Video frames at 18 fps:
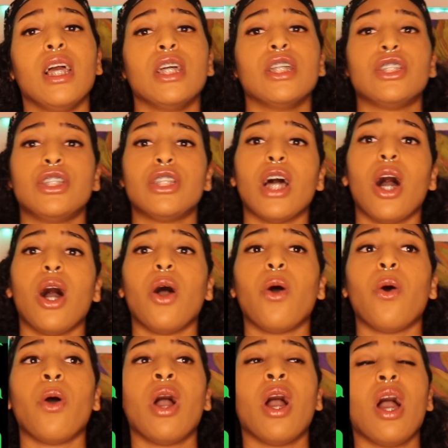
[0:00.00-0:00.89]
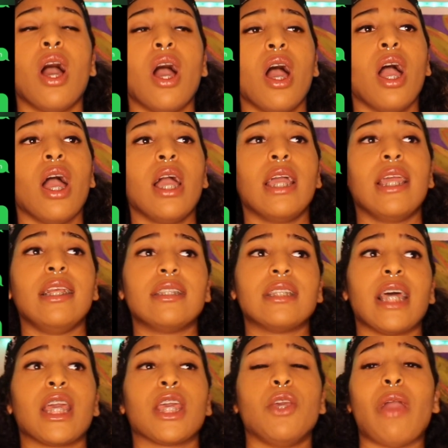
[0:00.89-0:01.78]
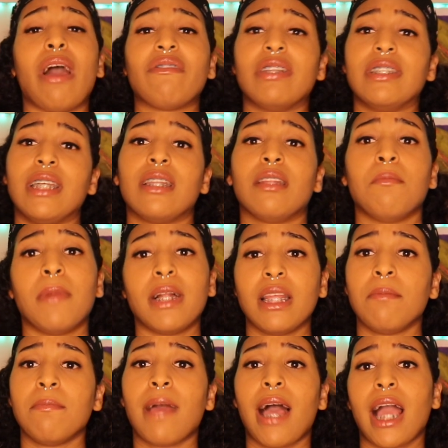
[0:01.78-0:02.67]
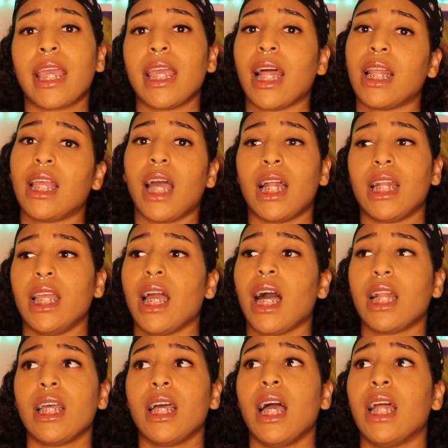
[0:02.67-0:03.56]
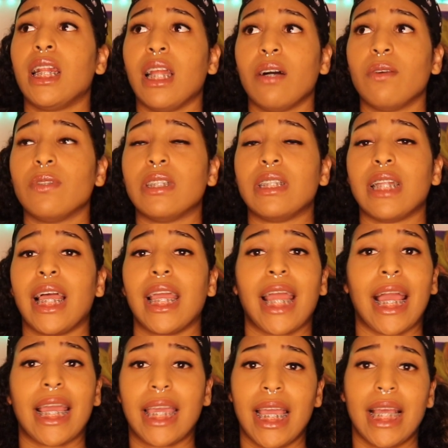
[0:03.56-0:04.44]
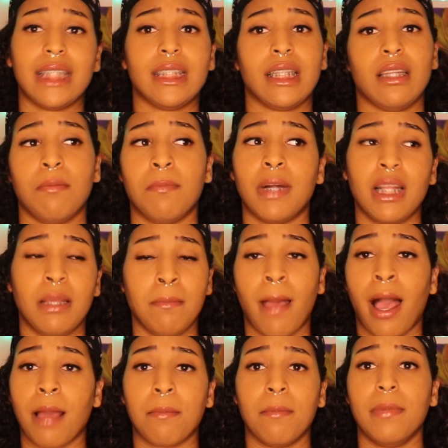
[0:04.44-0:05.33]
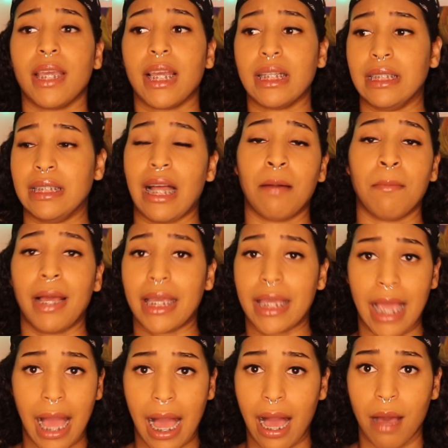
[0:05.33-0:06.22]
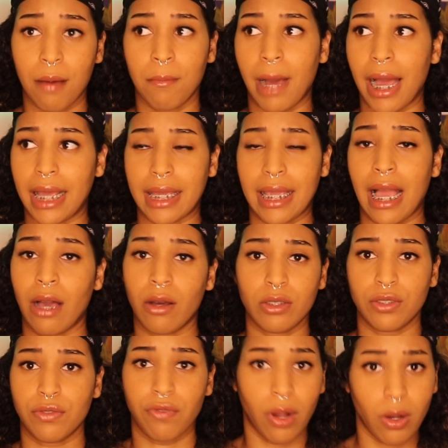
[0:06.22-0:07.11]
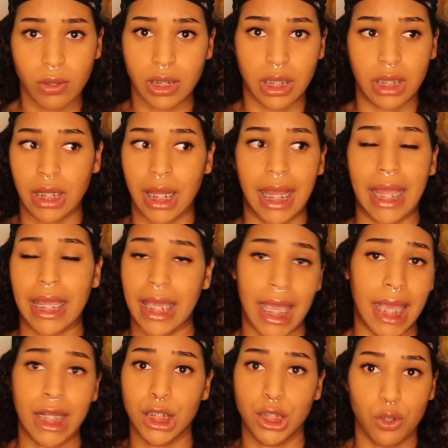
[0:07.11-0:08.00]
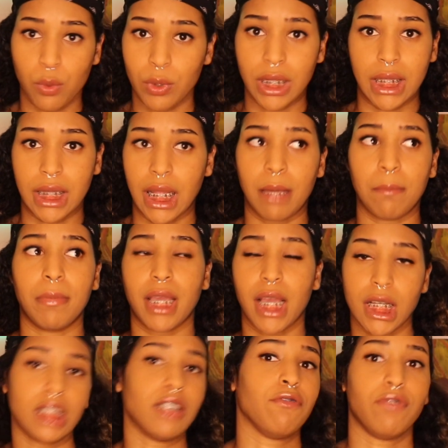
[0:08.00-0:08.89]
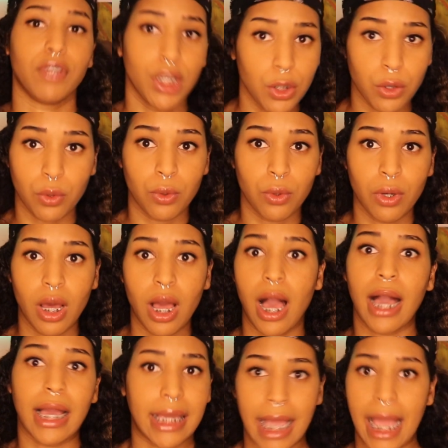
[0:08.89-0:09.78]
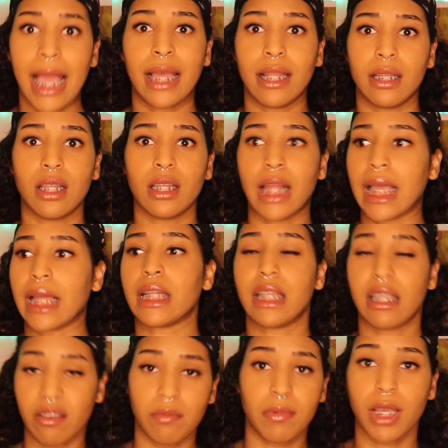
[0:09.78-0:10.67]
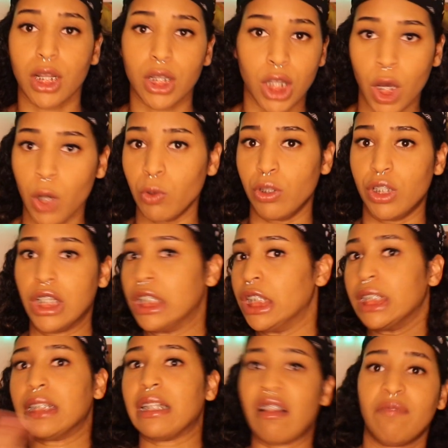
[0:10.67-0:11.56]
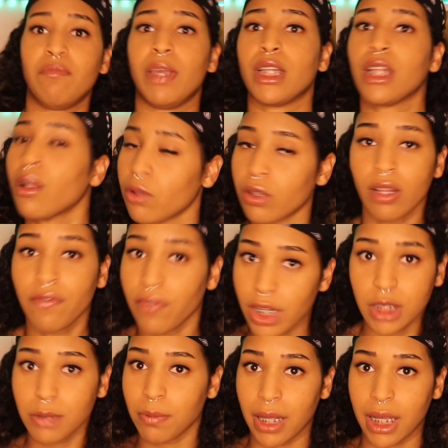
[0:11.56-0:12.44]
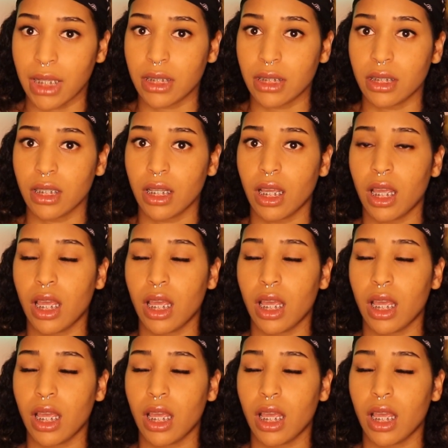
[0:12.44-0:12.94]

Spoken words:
So he's like, you have to send the money back, yada yada yada. And I was like, I can't send the money back because now my account is frozen. Like, I can't do anything because of you. Again, like, leave me alone. You should have just left me alone in the first place.